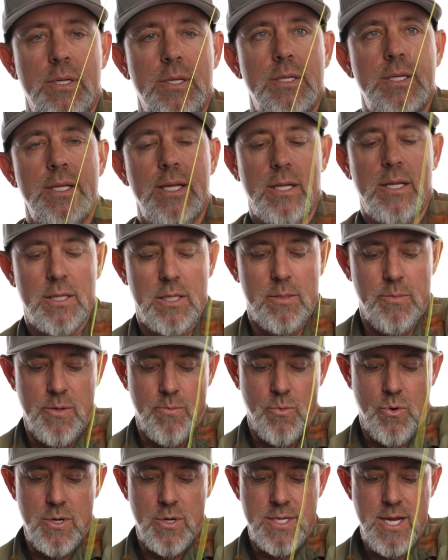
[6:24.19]
to get a little bit
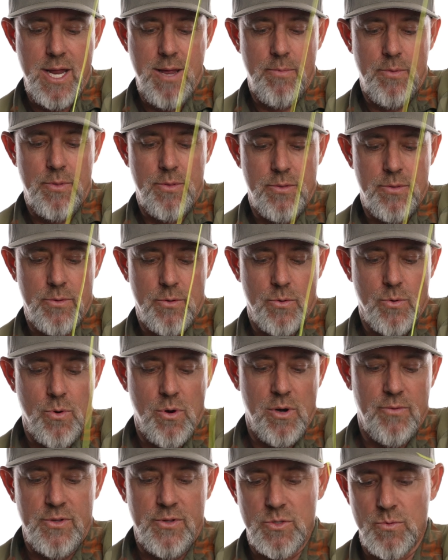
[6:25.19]
more depth,
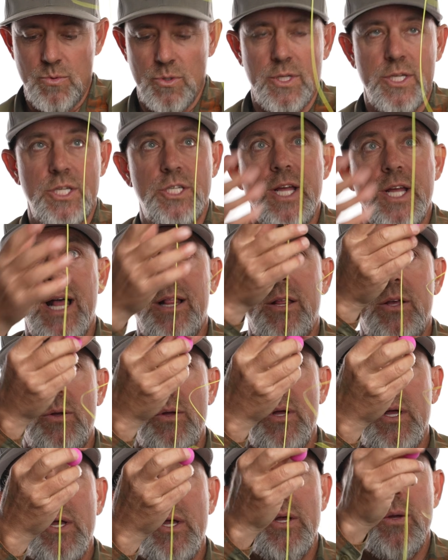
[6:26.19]
or if it's really
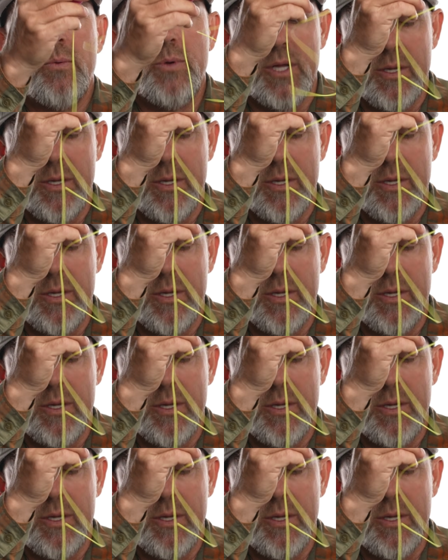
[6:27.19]
shallow, we